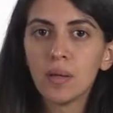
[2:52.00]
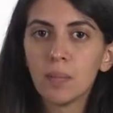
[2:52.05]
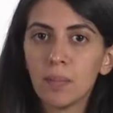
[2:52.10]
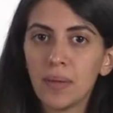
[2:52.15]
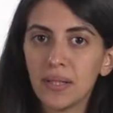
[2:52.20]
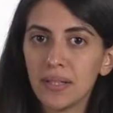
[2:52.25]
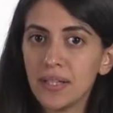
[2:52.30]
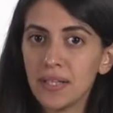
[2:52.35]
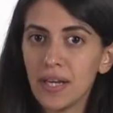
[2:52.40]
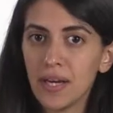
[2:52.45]

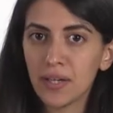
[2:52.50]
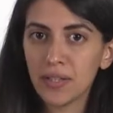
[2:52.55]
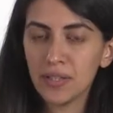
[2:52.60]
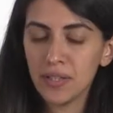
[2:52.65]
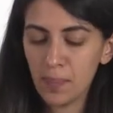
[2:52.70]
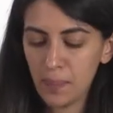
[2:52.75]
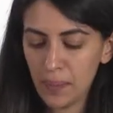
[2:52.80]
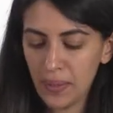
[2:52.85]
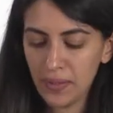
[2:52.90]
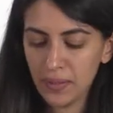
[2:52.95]
but they are
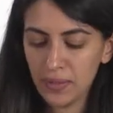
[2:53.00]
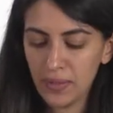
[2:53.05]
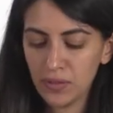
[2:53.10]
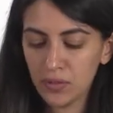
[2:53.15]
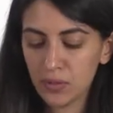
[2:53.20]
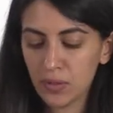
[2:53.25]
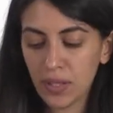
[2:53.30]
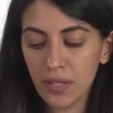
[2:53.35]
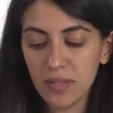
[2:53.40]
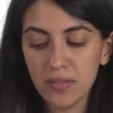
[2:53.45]

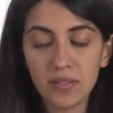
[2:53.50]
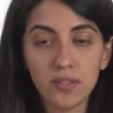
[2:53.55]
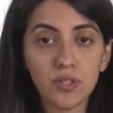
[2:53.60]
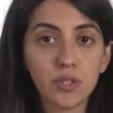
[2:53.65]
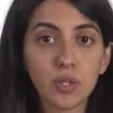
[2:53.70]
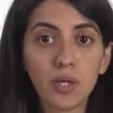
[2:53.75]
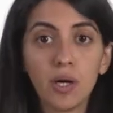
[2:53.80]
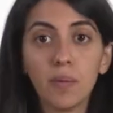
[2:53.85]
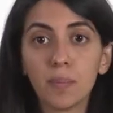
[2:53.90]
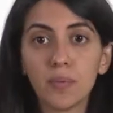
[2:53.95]
independent
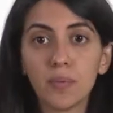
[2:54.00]
organizational